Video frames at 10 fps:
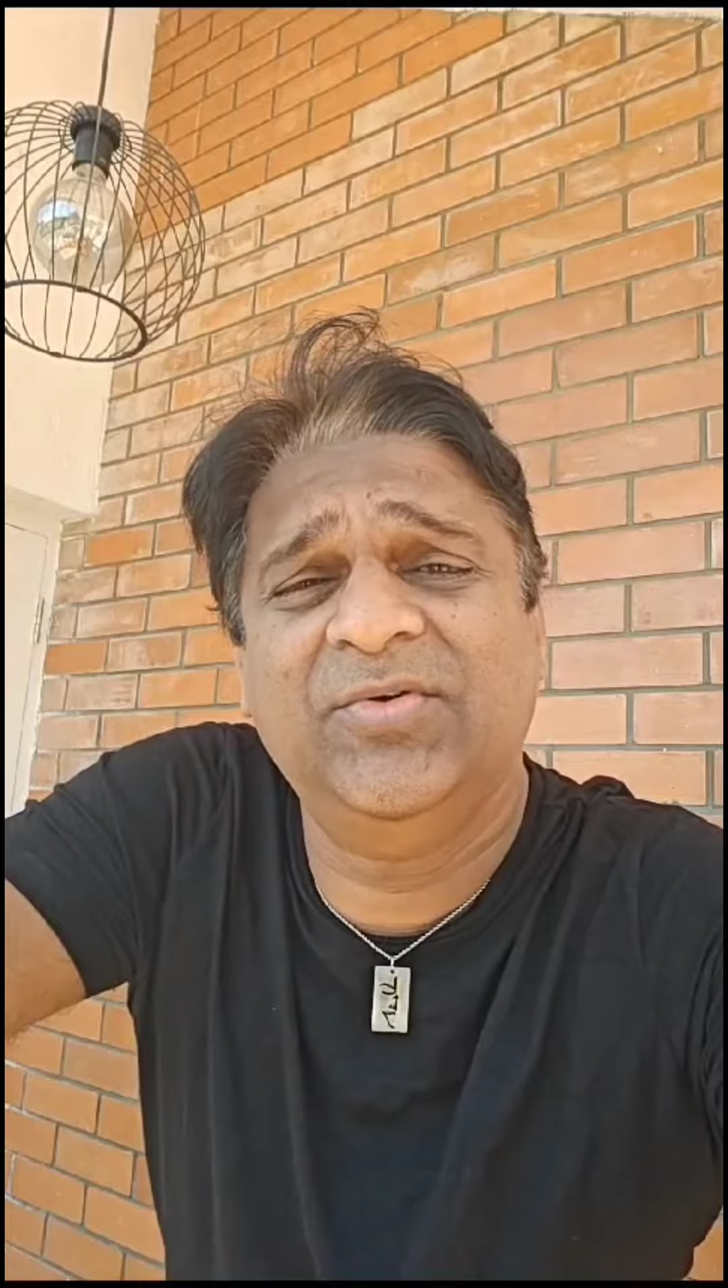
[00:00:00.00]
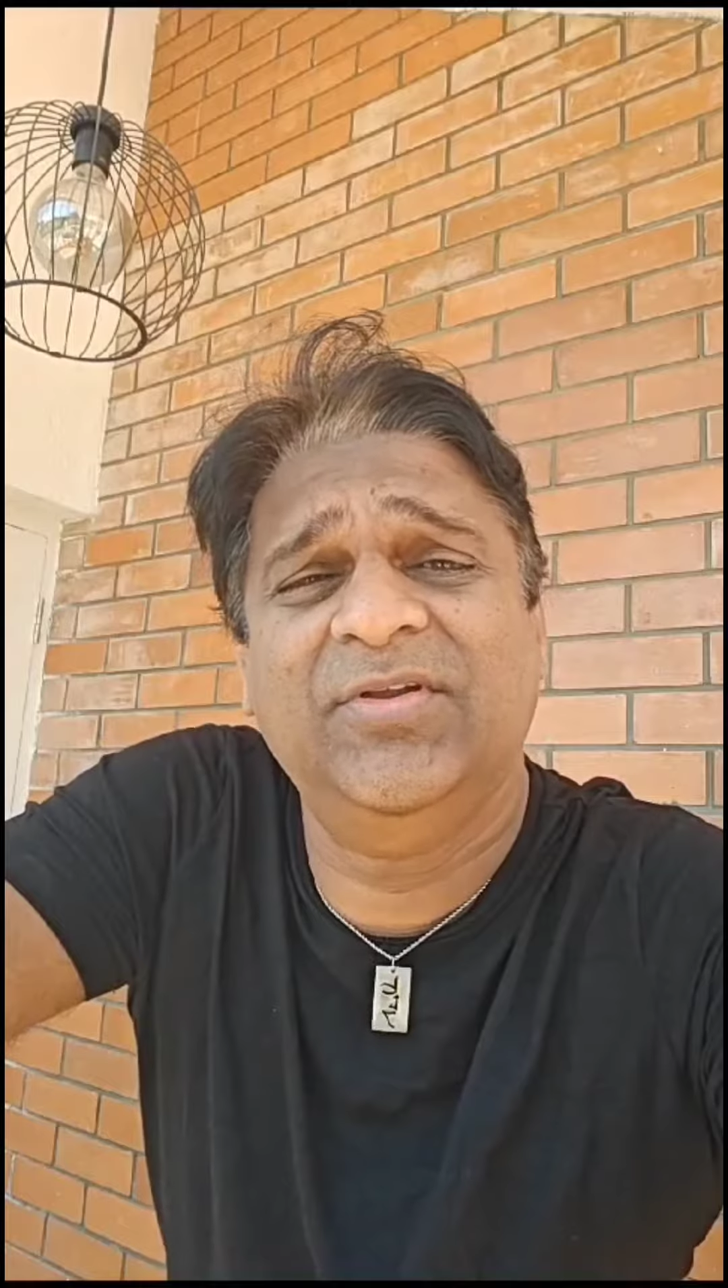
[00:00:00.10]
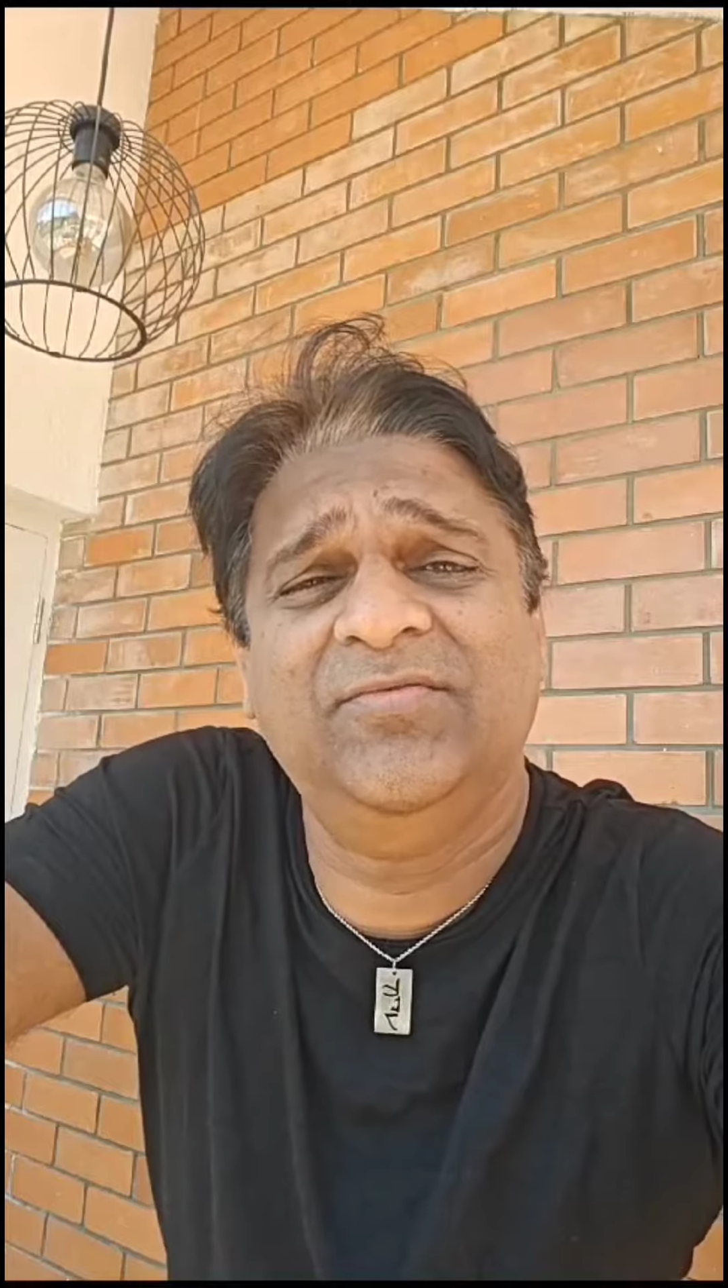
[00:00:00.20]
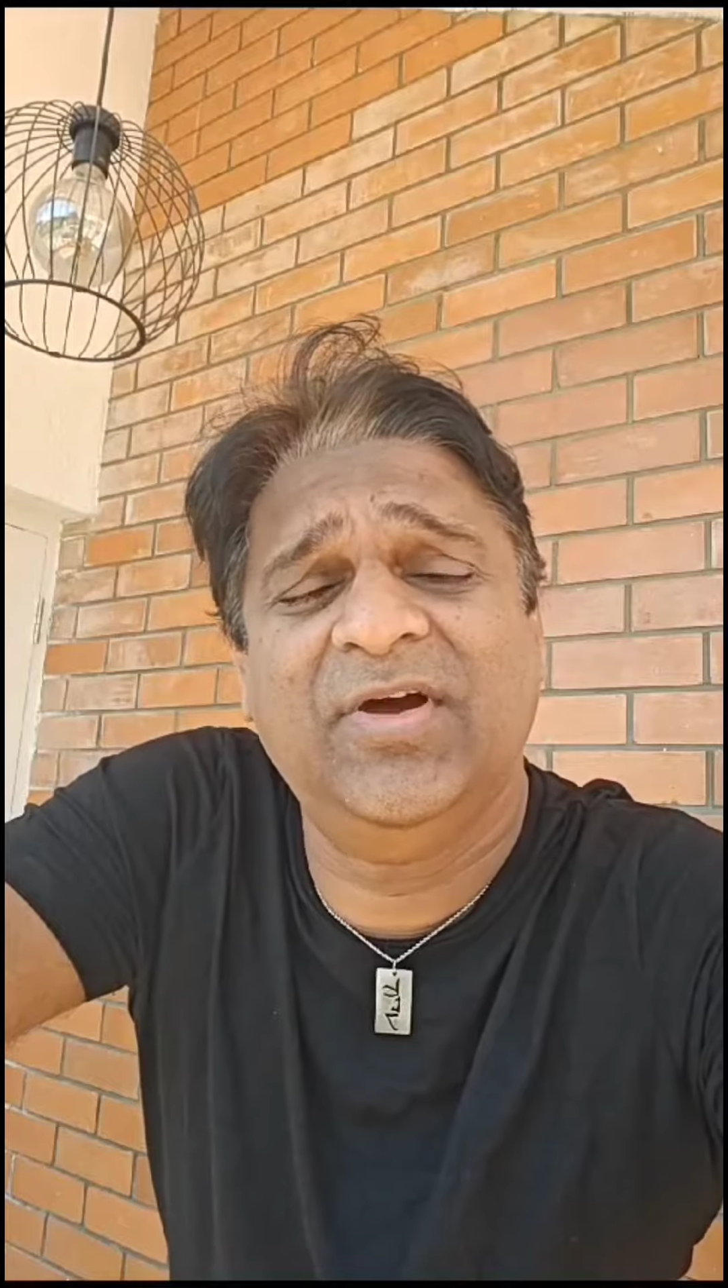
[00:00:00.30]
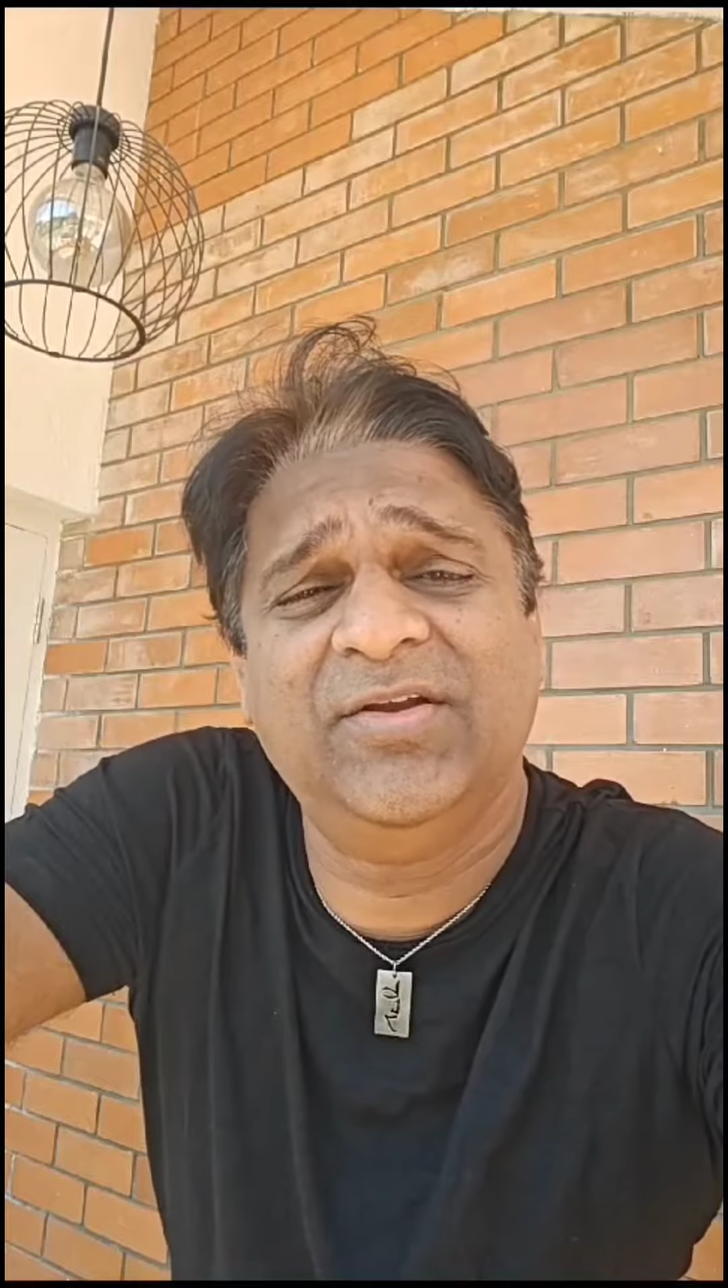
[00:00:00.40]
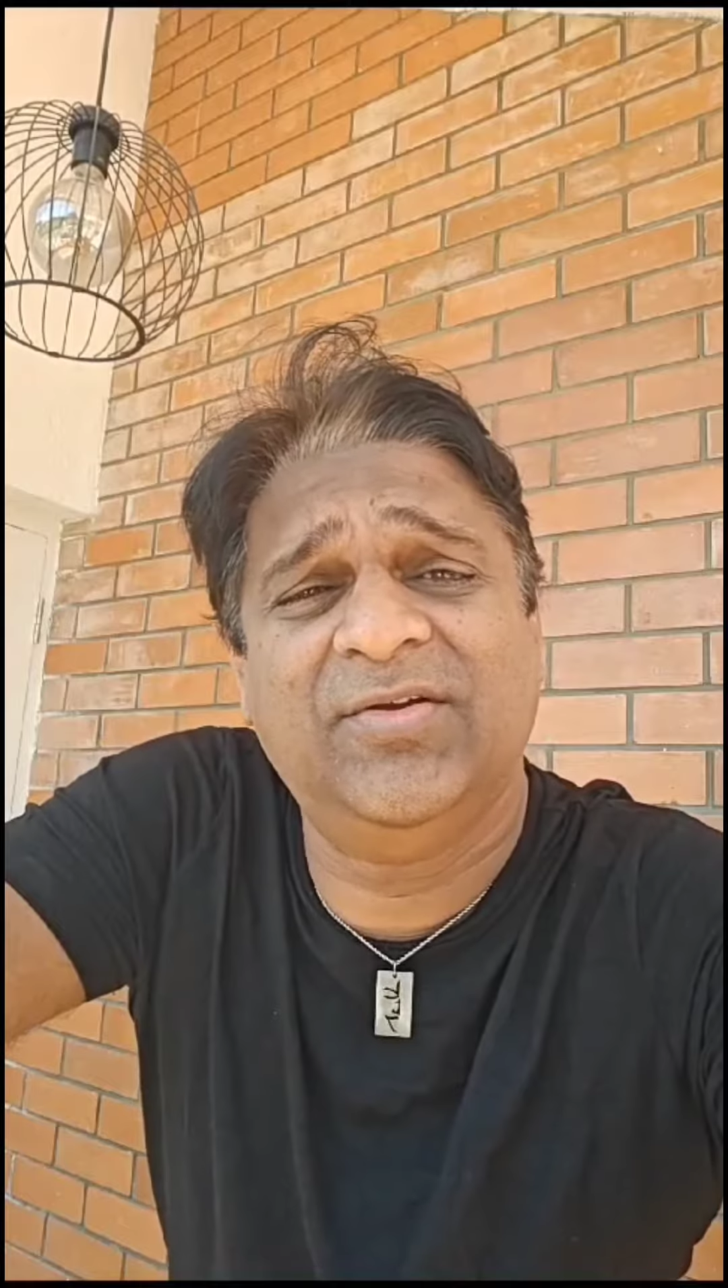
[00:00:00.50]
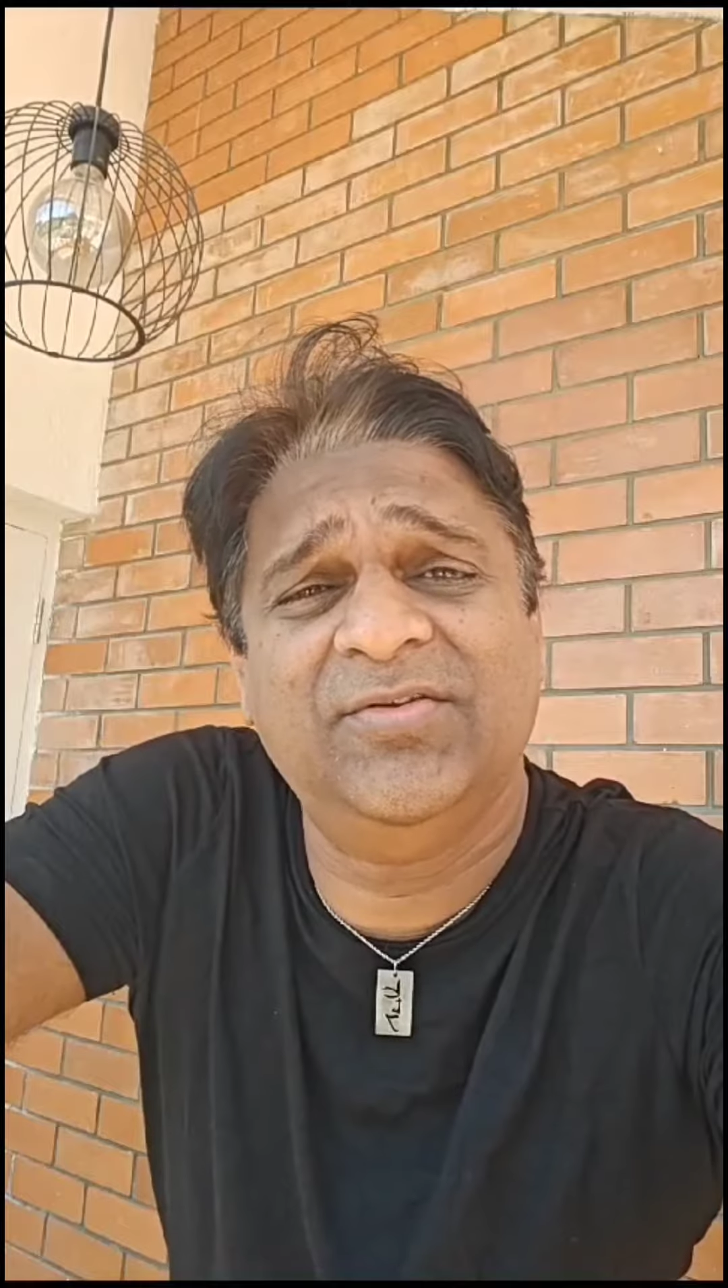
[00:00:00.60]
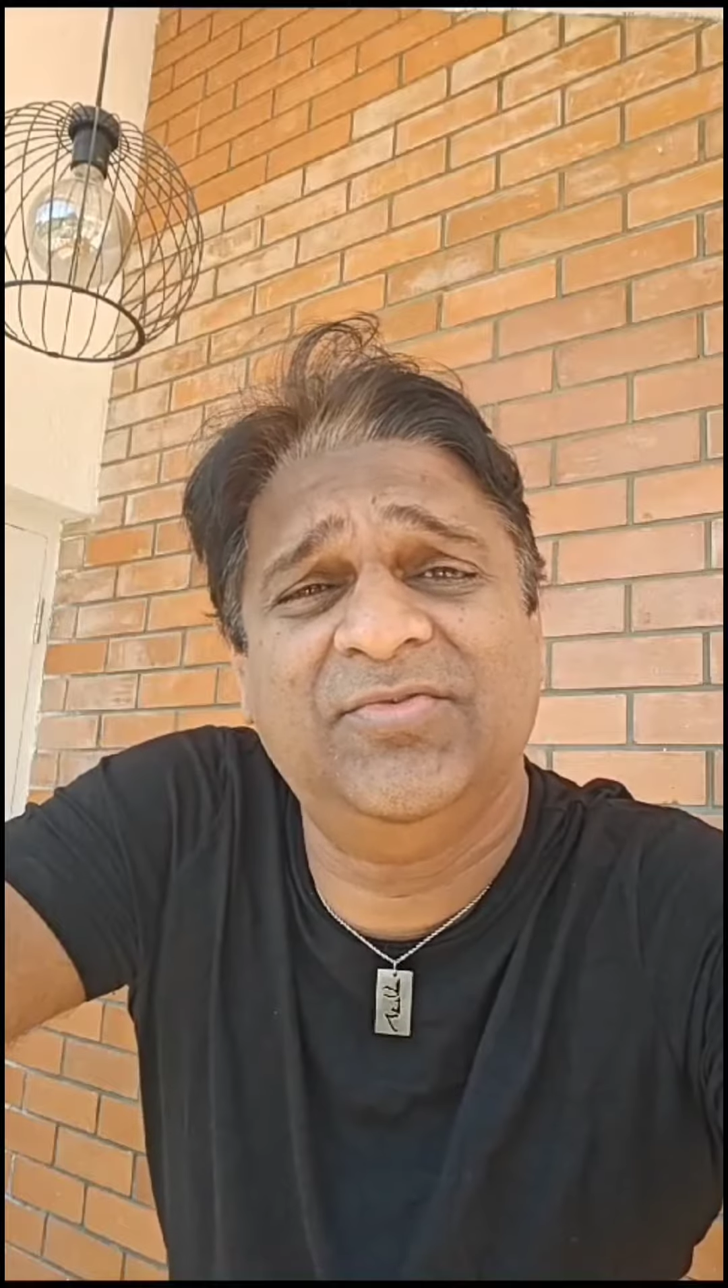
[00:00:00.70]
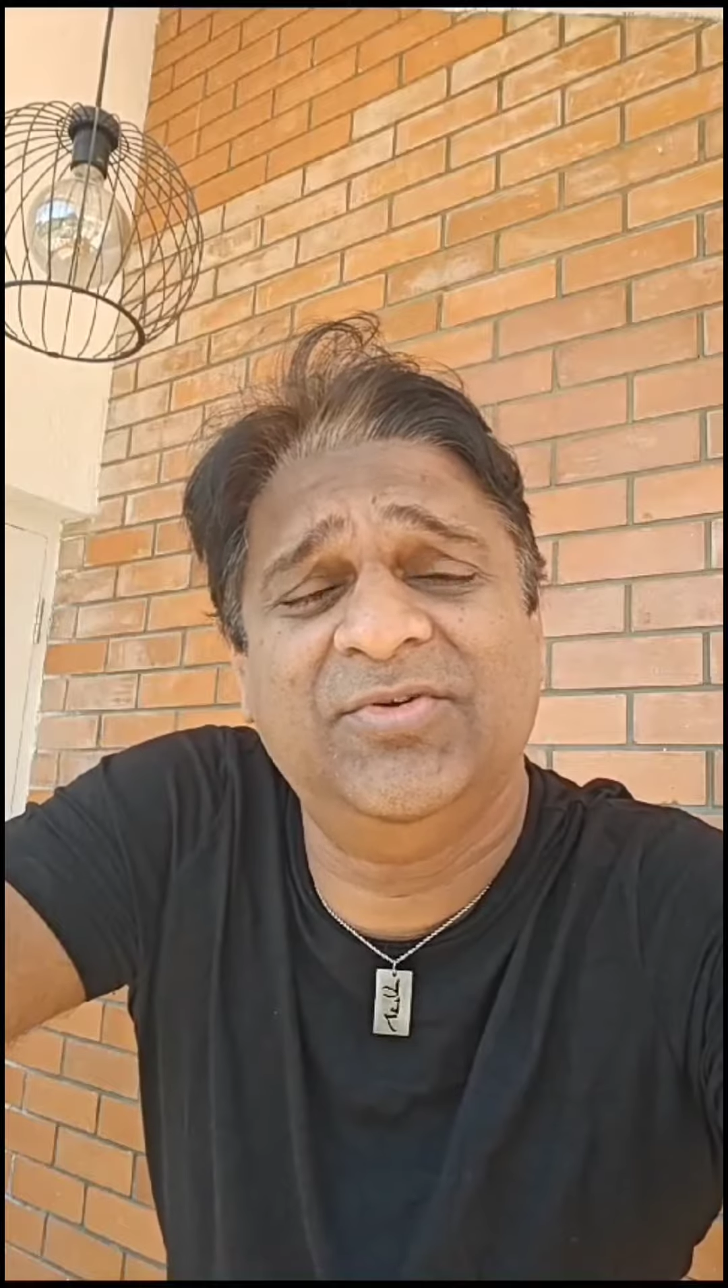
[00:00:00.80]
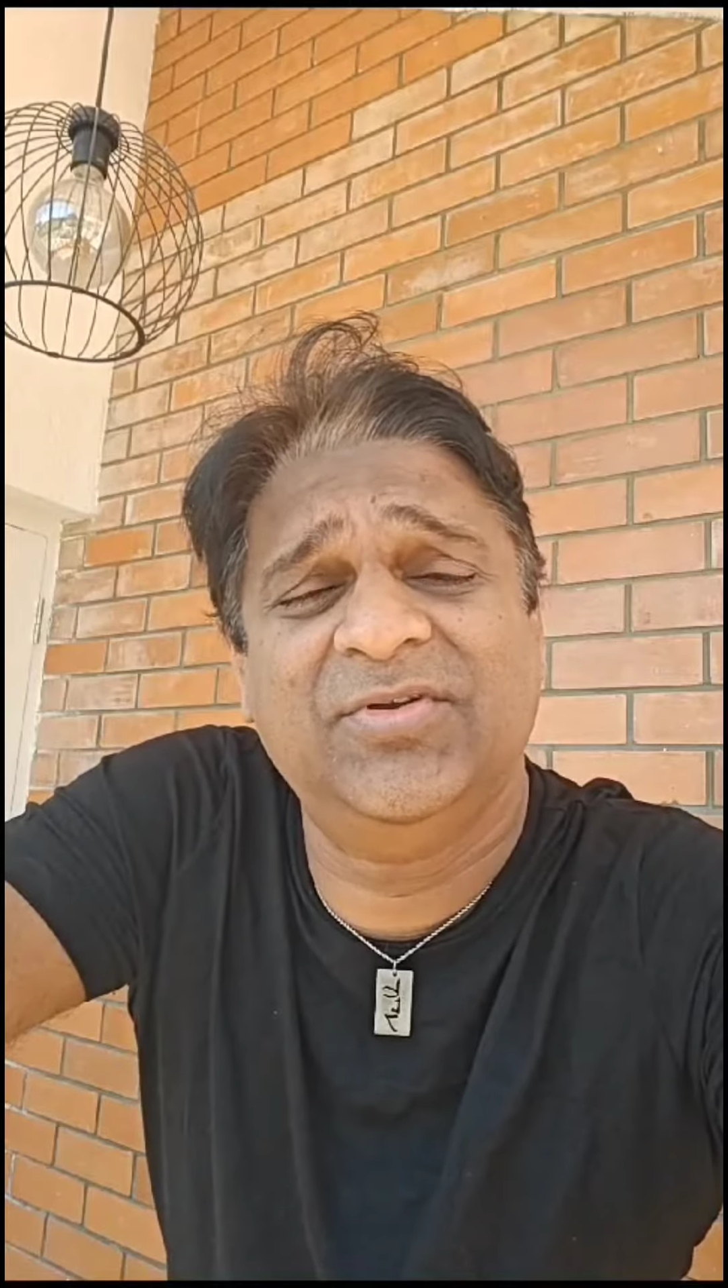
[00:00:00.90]
going to invite
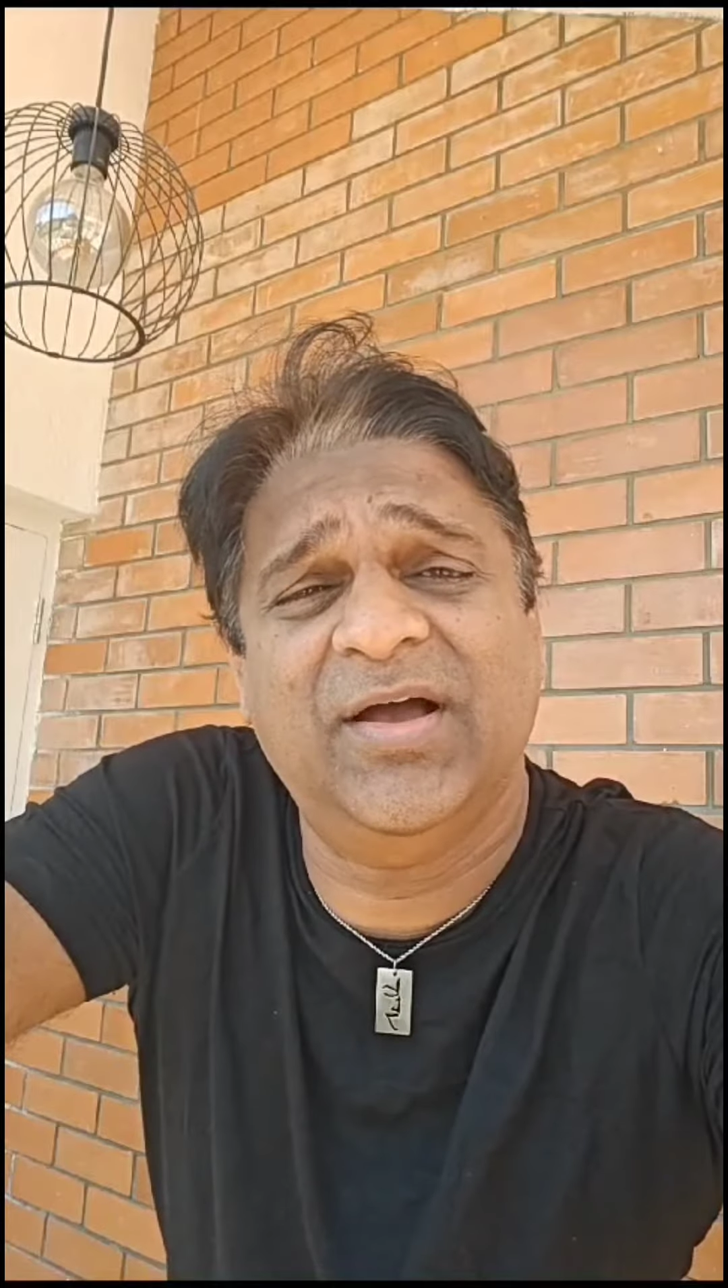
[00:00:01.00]
all of you